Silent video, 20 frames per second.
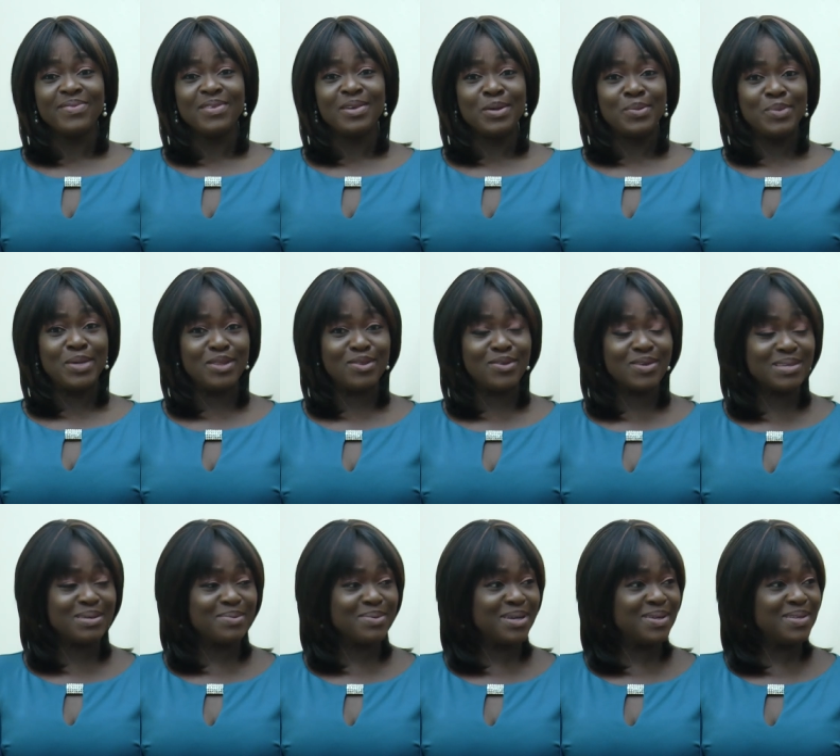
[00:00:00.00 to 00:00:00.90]
we thought
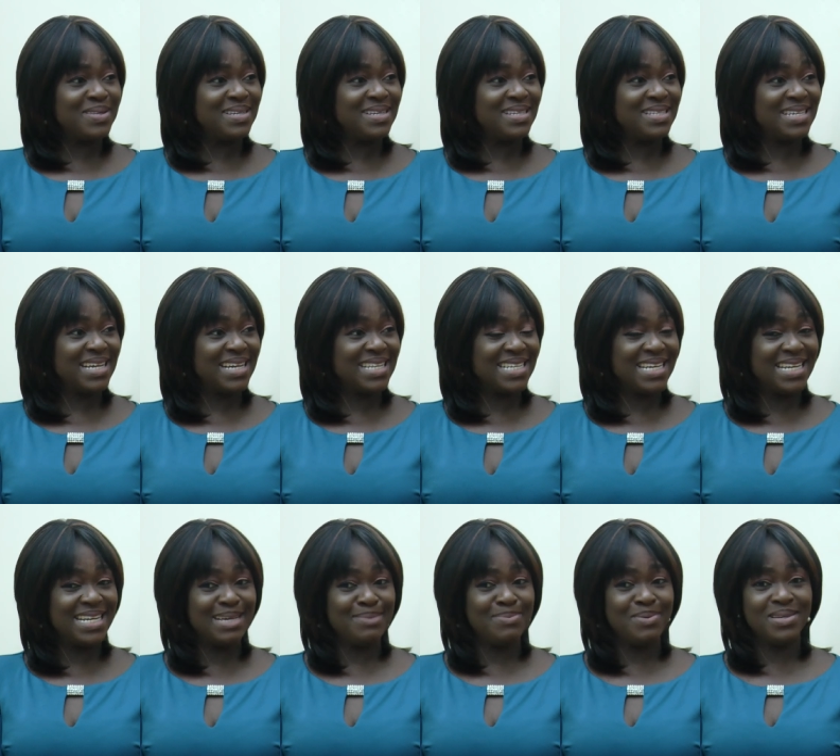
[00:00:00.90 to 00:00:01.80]
about it at
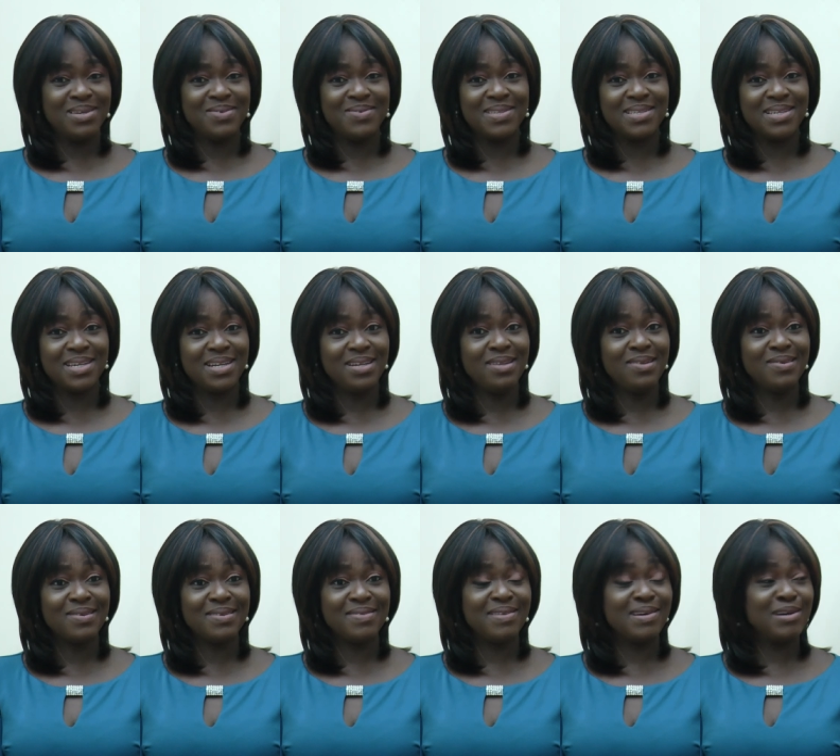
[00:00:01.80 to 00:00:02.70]
NIP and we said, look,
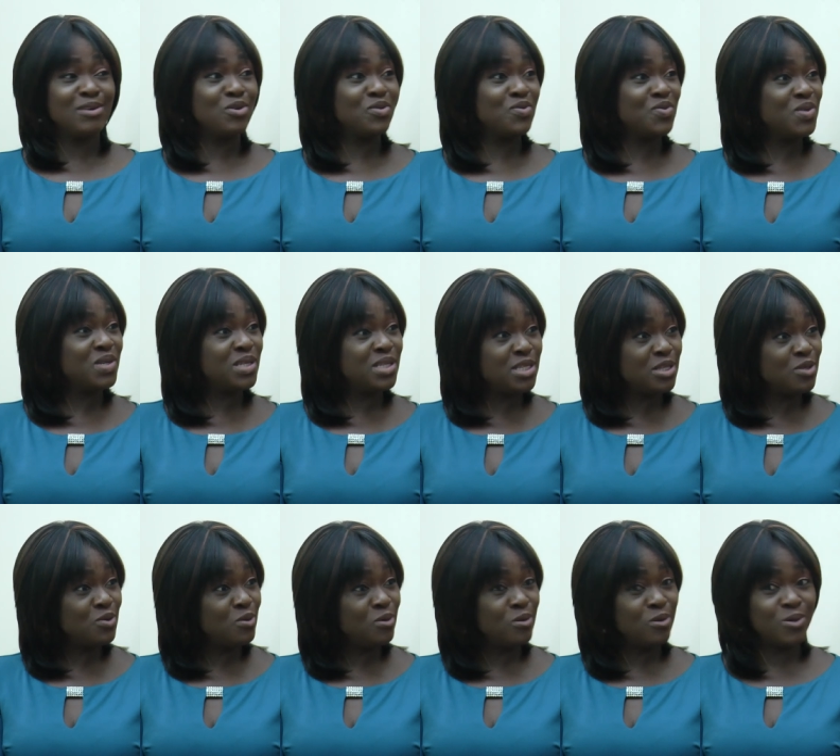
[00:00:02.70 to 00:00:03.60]
thank God for this new
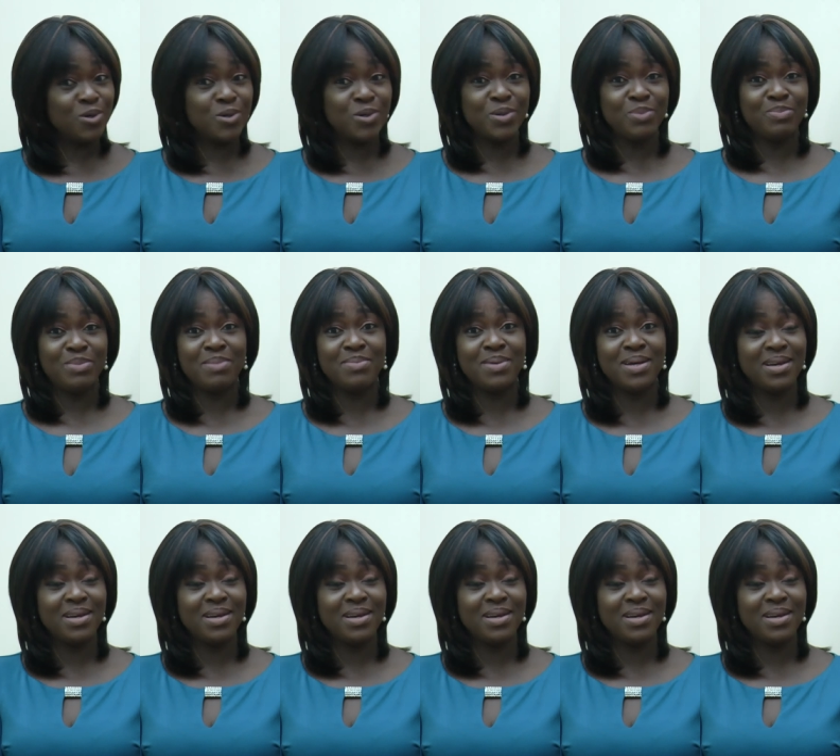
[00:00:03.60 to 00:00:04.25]
law. Mama,